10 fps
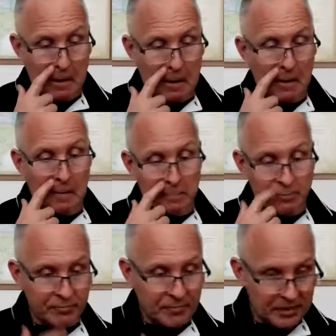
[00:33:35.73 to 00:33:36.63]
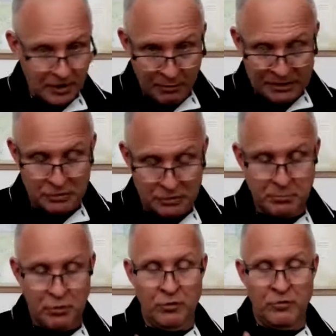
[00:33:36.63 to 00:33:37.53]
Um, you know, as you
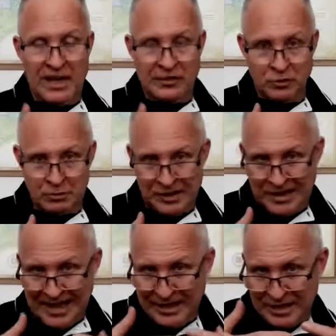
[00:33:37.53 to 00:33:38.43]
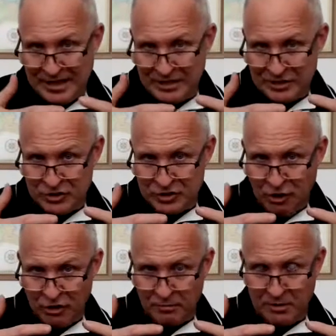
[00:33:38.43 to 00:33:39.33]
move, as you lengthen the
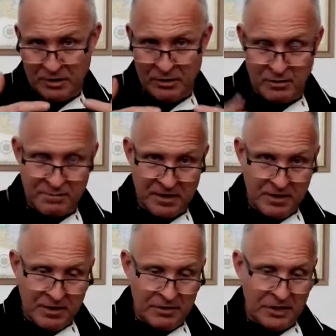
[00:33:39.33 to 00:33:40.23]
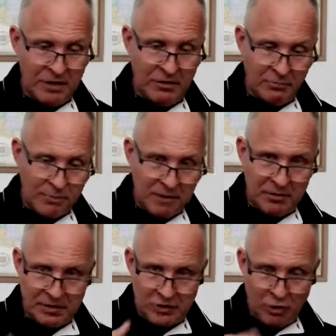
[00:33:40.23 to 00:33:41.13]
sarcomere, the,
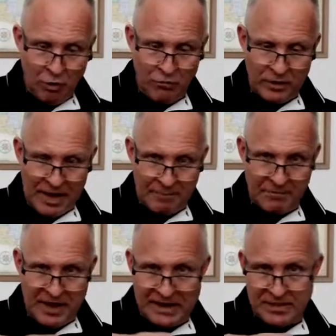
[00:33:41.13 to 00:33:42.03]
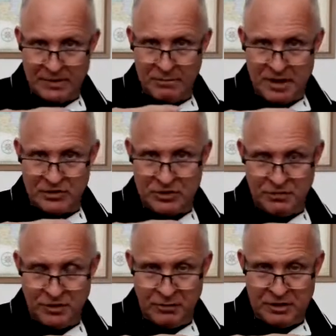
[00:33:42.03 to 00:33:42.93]
remember, there's an overlap of actin and
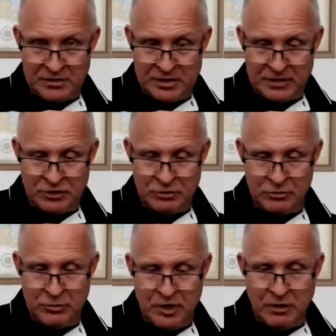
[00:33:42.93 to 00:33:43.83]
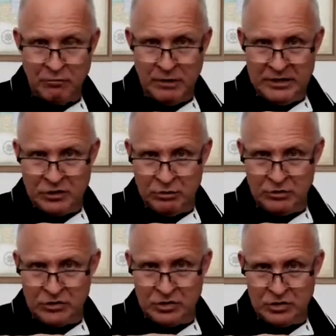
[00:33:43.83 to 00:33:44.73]
myosin filaments. And as you
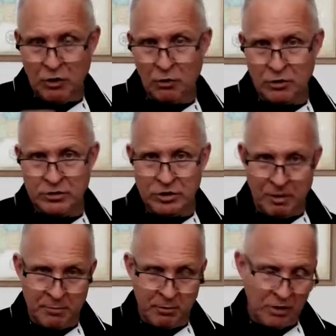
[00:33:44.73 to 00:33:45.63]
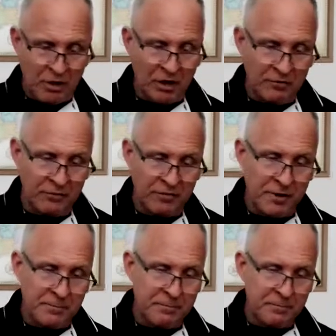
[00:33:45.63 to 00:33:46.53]
reduce the total number of
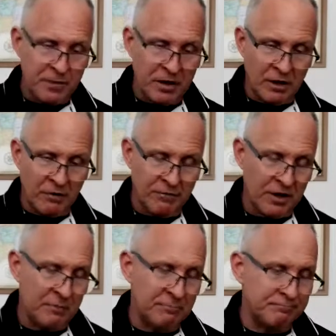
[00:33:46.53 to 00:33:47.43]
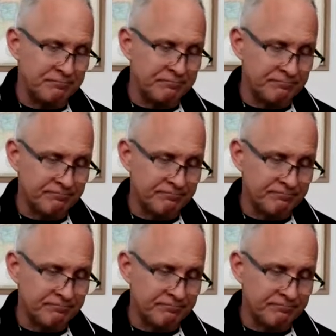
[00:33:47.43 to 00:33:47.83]
of, um,